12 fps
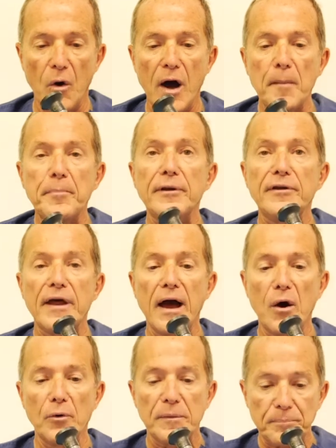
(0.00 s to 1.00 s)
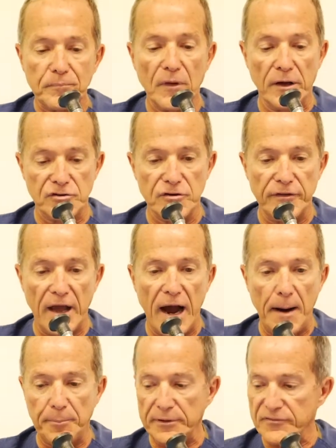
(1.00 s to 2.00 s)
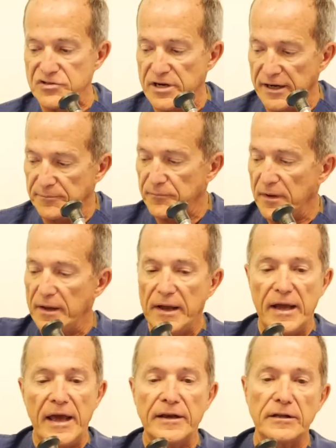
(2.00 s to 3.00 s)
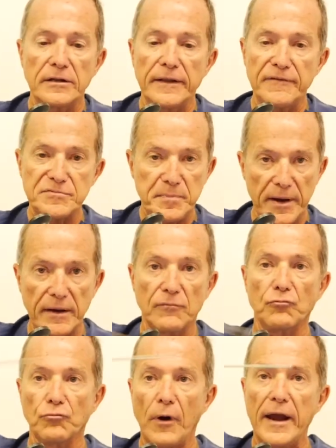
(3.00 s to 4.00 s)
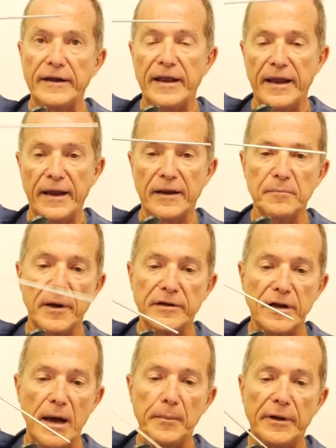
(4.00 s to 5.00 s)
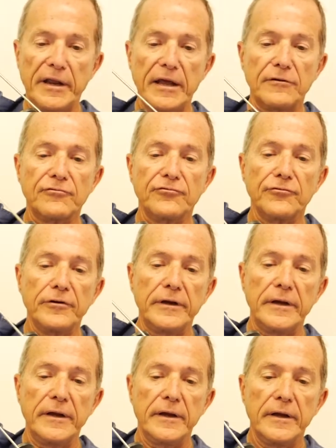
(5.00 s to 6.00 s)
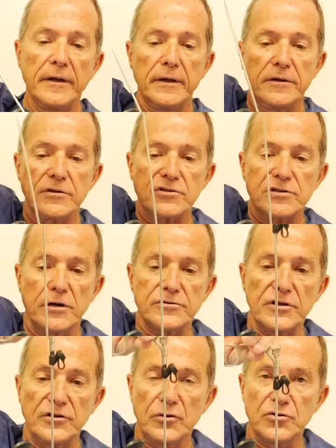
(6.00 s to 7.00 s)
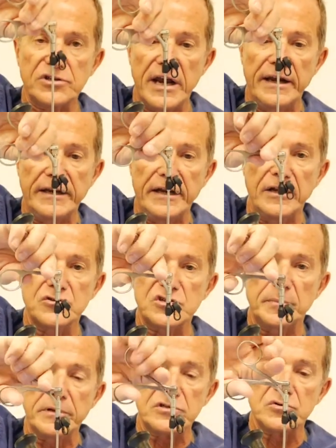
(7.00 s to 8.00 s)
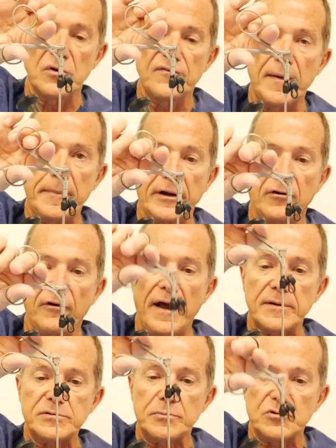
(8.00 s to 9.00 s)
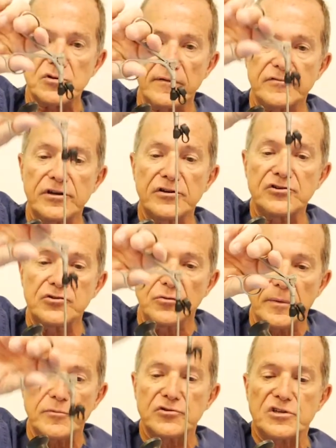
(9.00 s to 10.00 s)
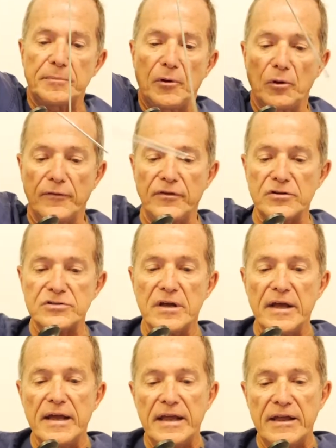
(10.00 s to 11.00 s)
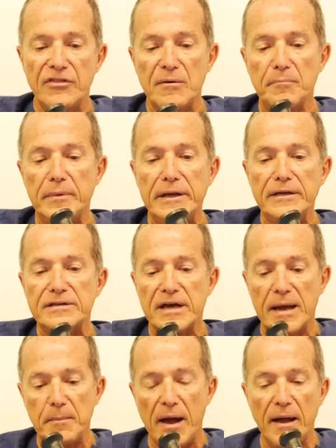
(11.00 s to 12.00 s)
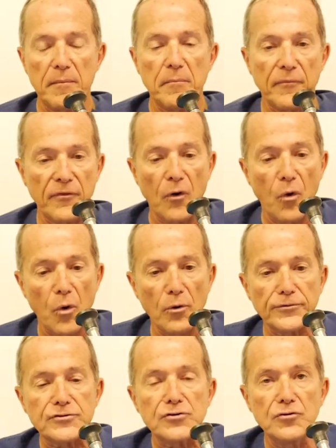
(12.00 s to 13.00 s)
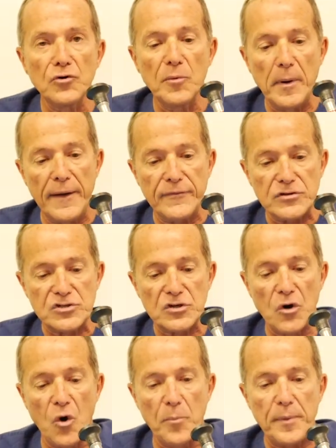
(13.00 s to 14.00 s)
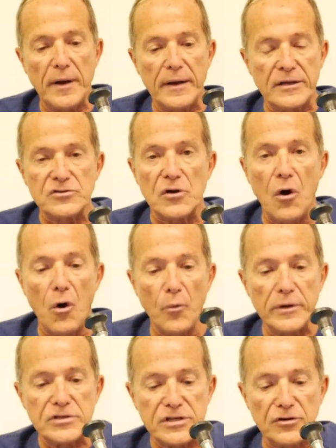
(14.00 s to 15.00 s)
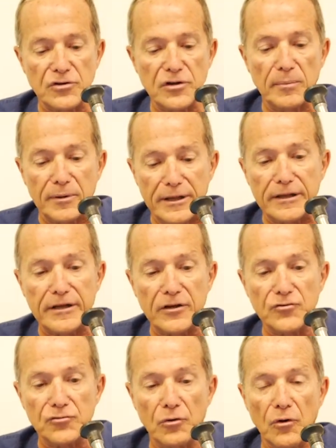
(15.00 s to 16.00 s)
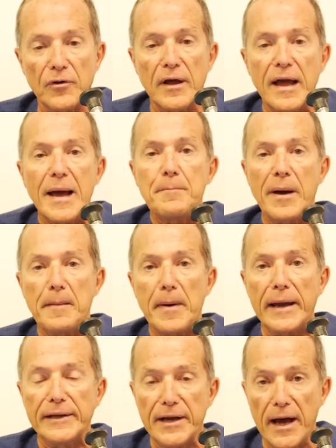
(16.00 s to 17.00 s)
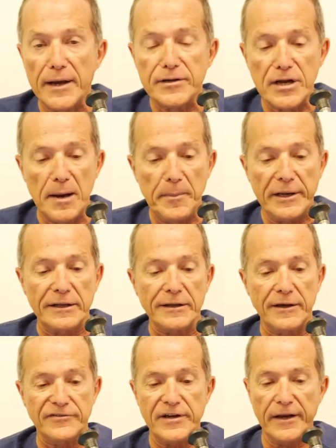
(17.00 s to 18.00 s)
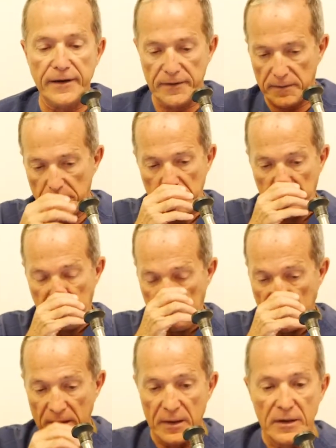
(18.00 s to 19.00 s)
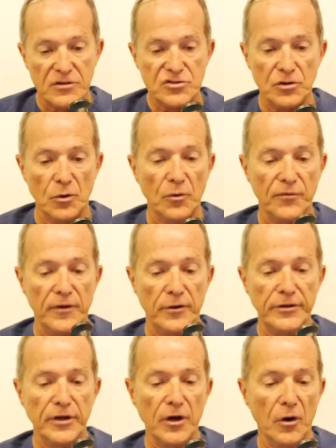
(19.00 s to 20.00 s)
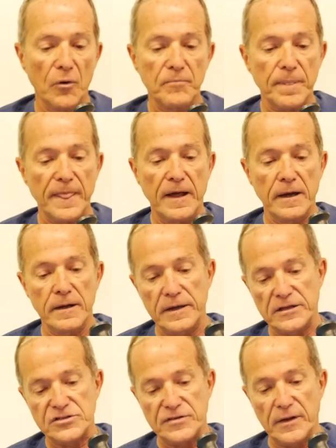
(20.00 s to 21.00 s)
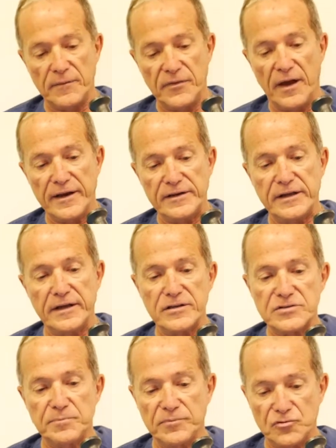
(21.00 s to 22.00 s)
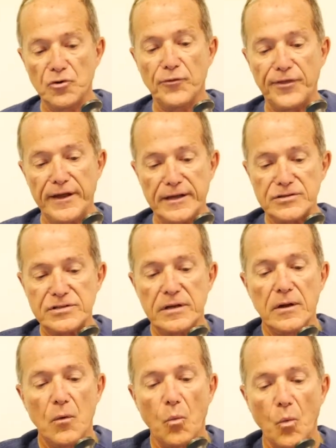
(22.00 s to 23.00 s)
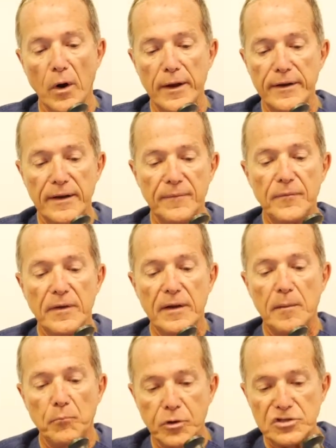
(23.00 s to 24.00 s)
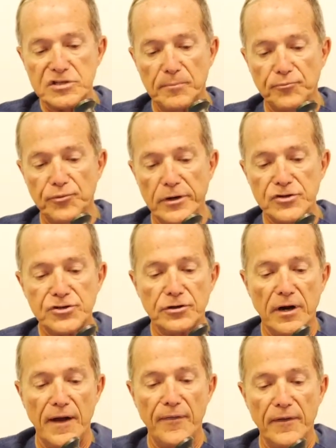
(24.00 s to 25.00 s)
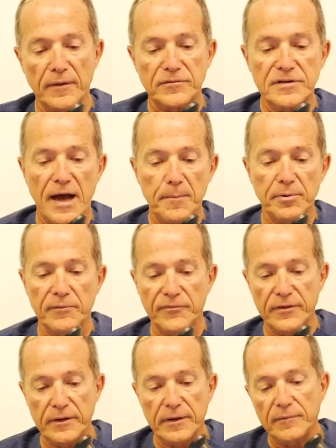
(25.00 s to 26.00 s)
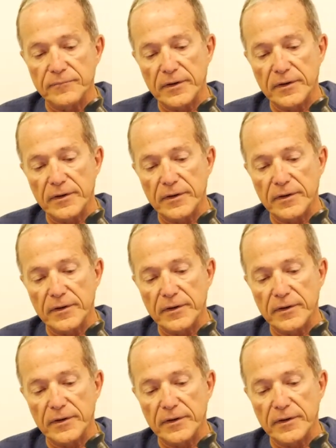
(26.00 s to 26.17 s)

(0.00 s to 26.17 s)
up and down to the operative site, and it leaves my right hand, my dominant hand, free to start to use any instrument. So if I'm going to grasp some soft tissue, I'm just going to go like this. In the meantime, the whole tube and the scope is always completely controlled by my non-dominant left hand. So there you go. The idea is 2 things. One, put some pressure on the top of the